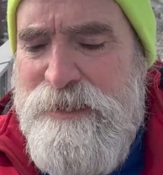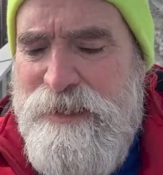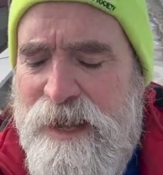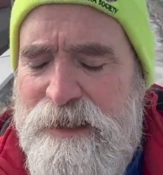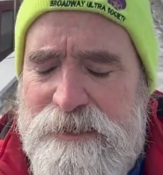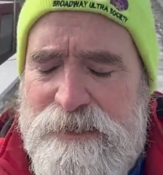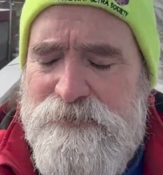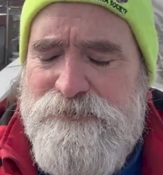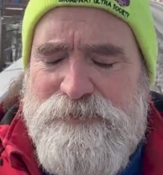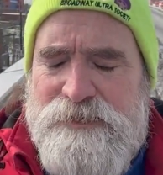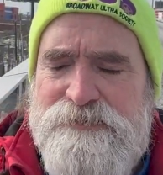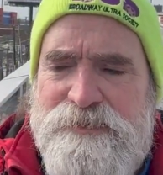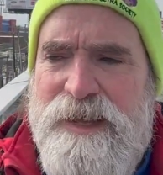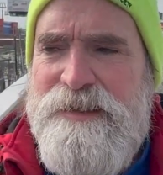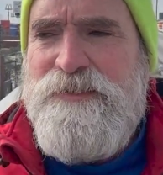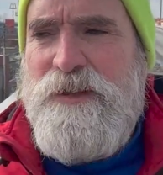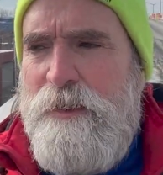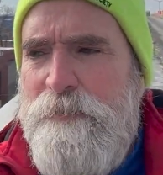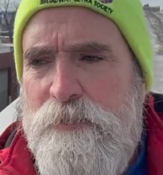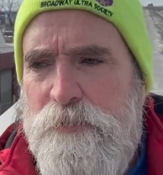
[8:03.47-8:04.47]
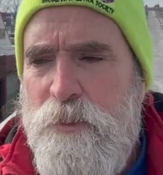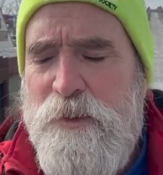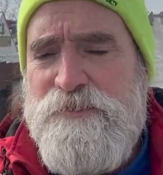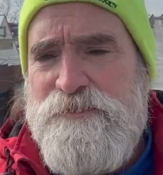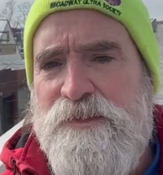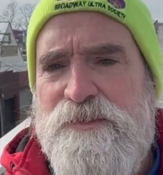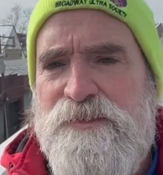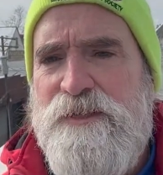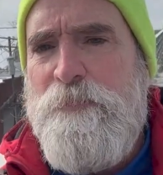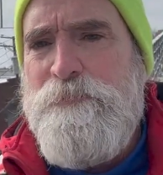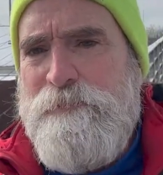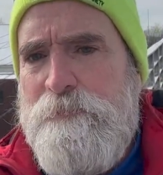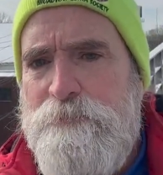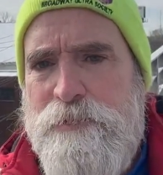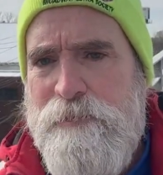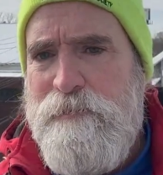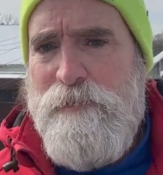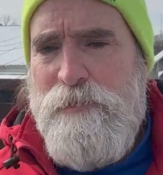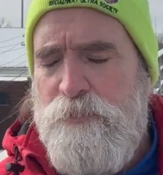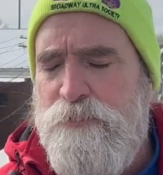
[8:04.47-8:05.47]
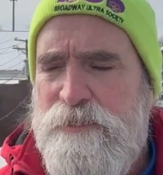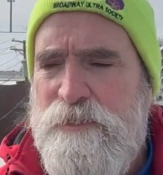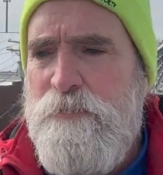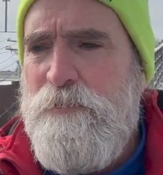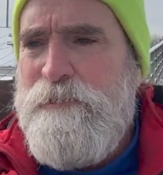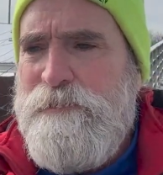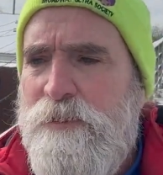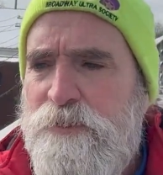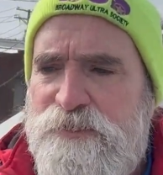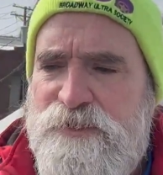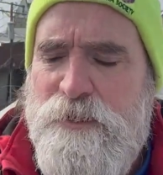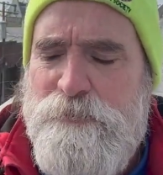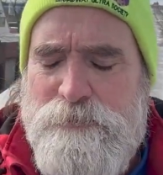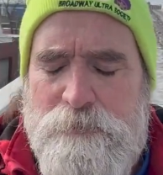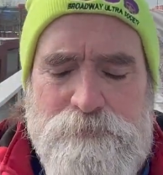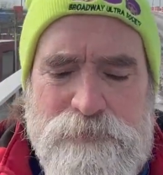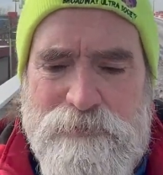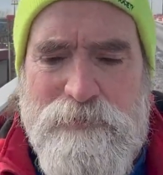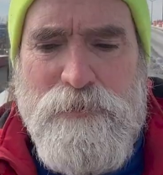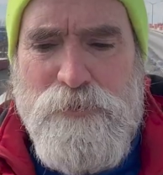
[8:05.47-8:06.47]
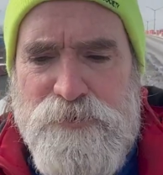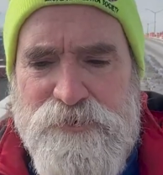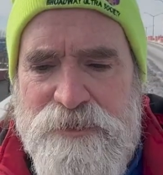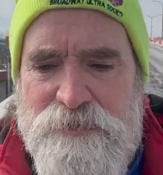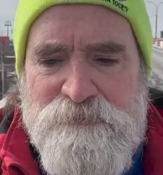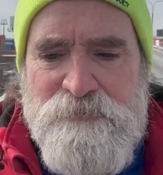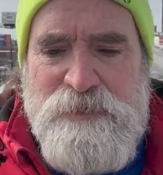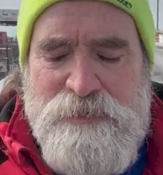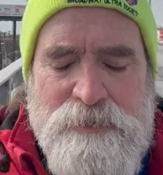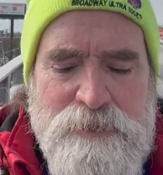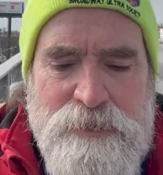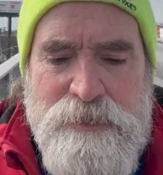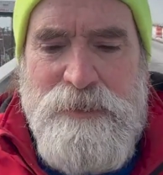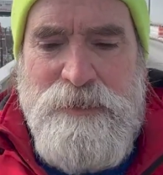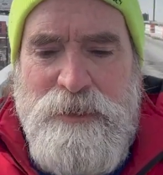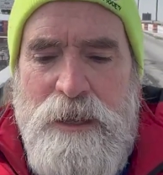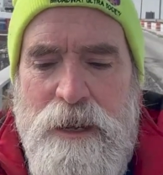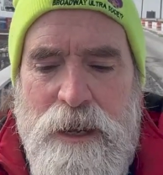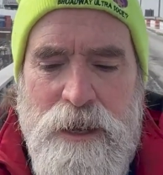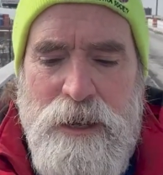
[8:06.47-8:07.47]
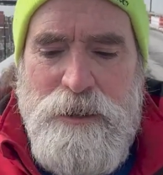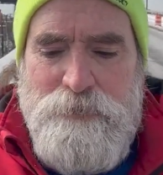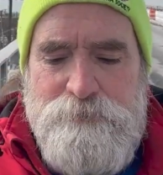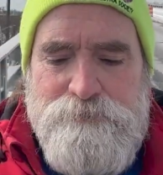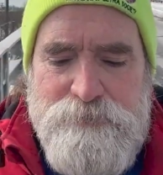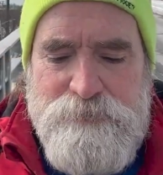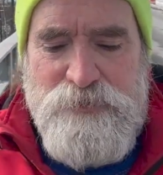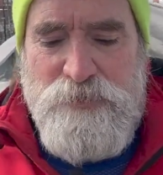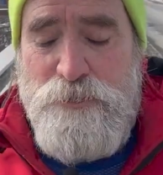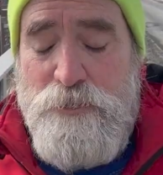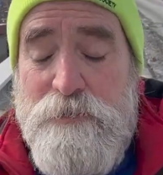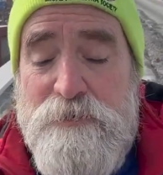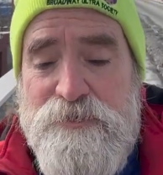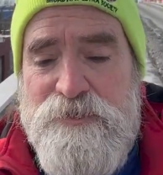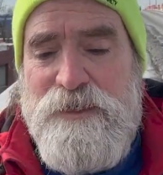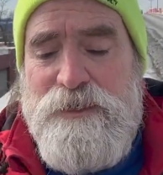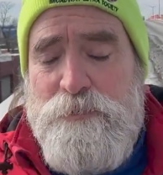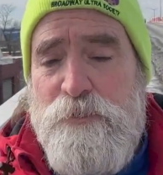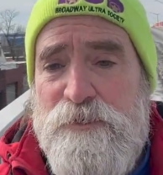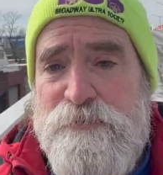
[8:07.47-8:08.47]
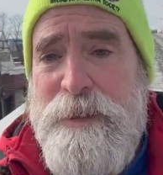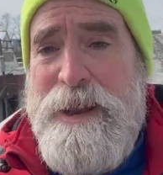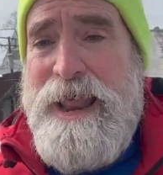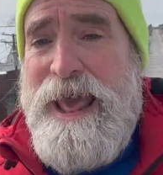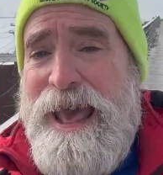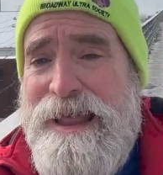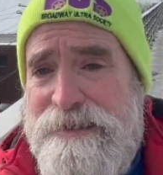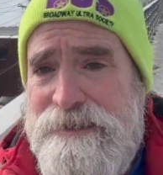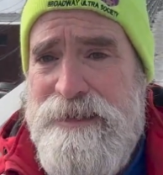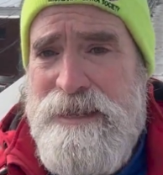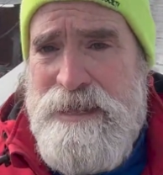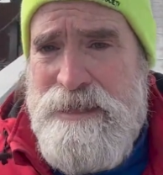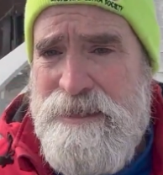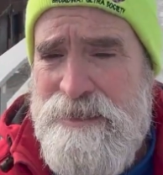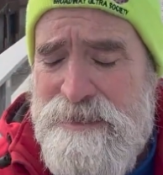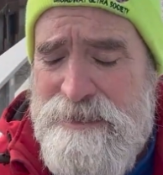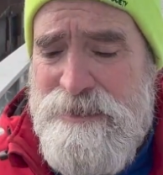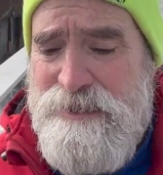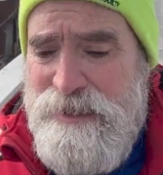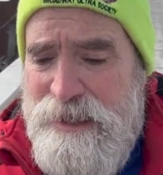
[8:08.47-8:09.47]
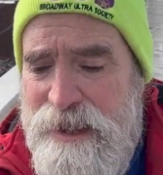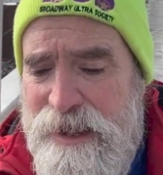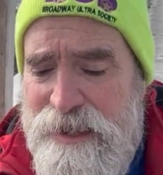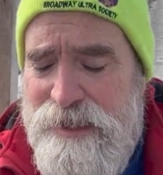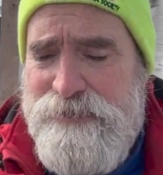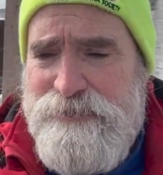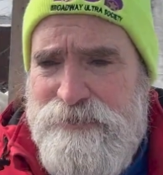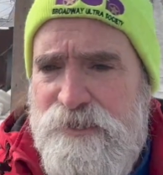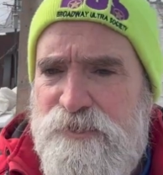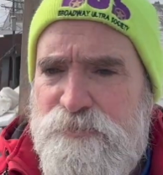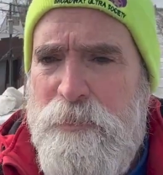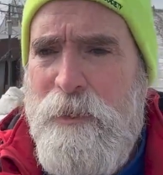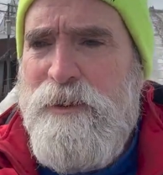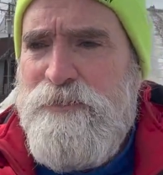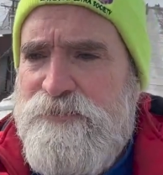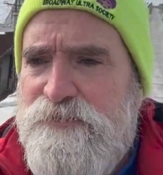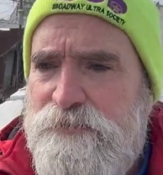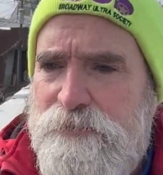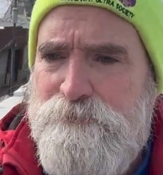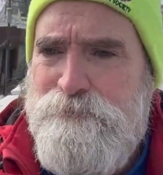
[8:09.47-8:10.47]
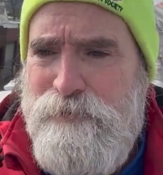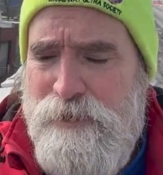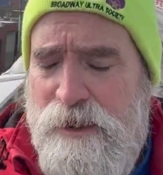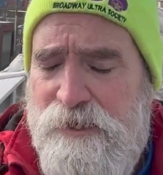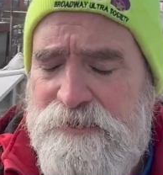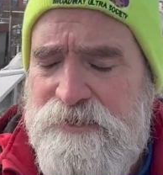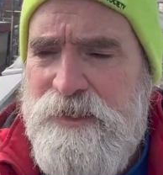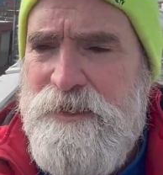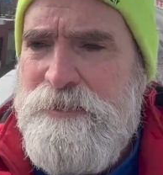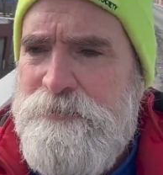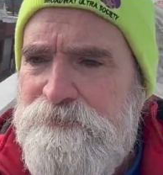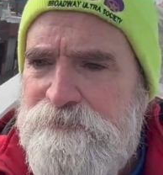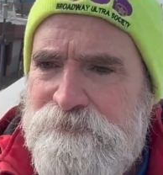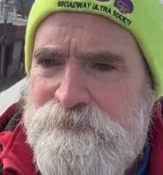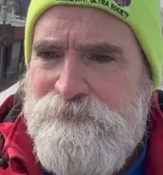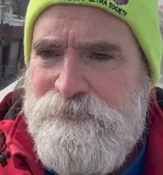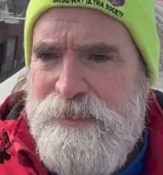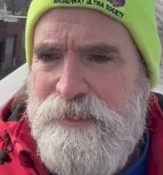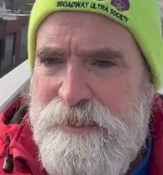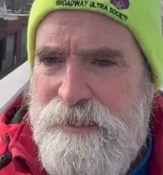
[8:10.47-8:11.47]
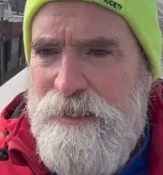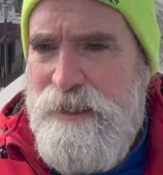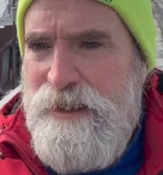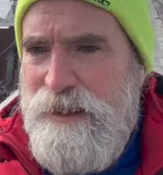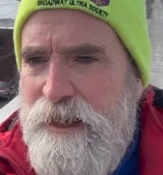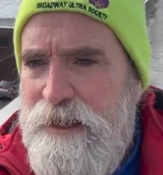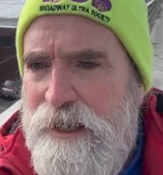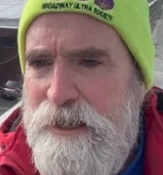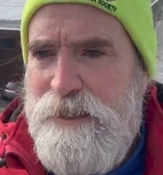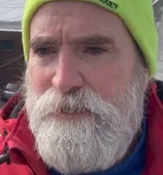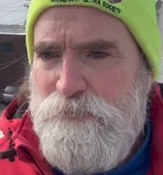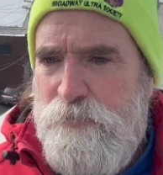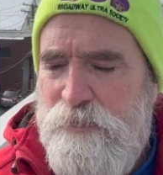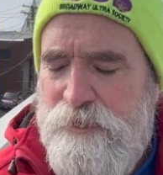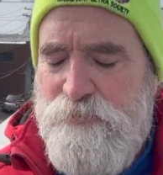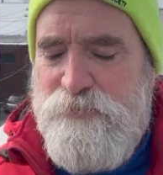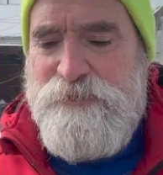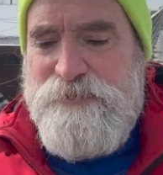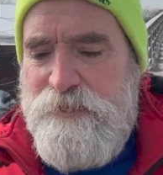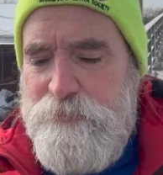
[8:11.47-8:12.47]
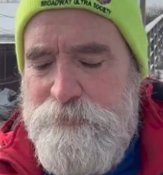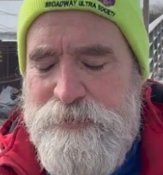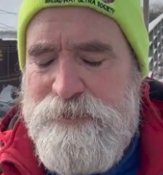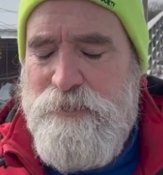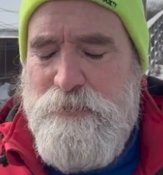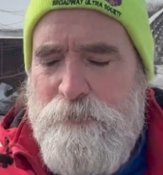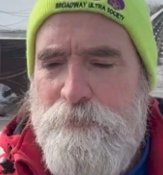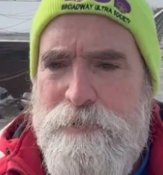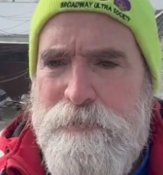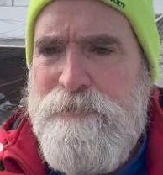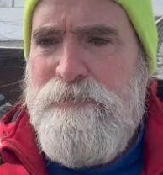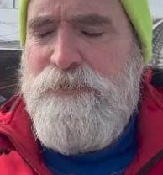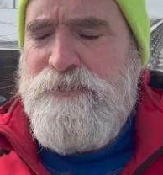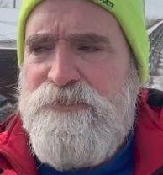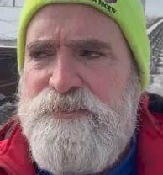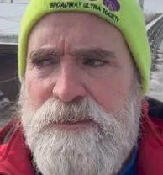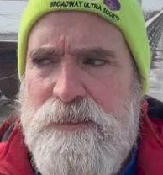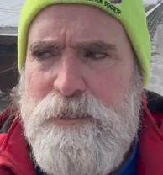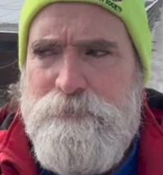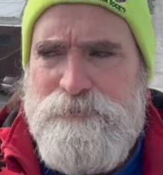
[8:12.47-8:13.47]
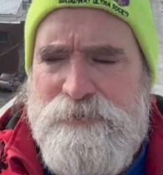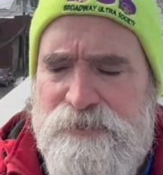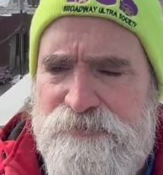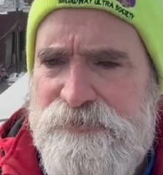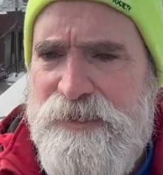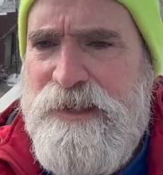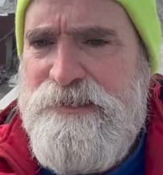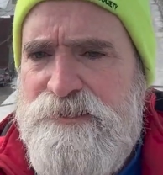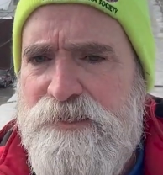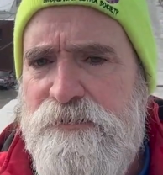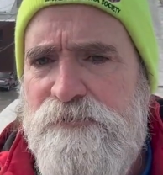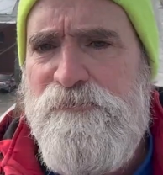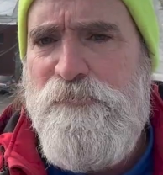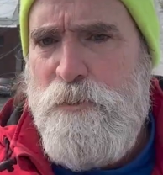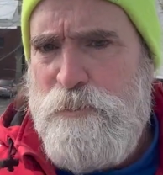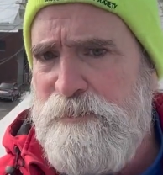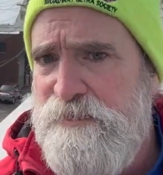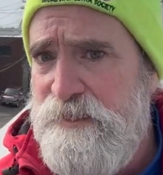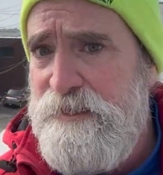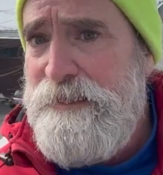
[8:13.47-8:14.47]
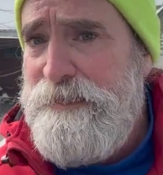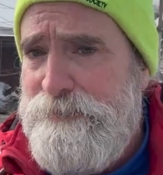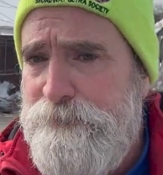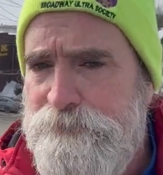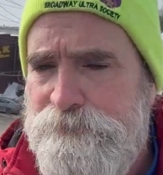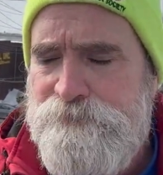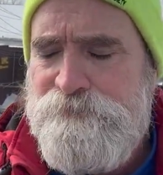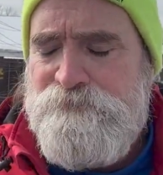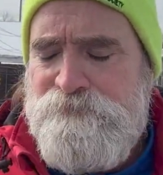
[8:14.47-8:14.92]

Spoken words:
And even at that time, it wasn't a separate borough. There were no separate boroughs. New York City was Manhattan and these parts of the Bronx. It didn't become a borough until, I believe, 1914.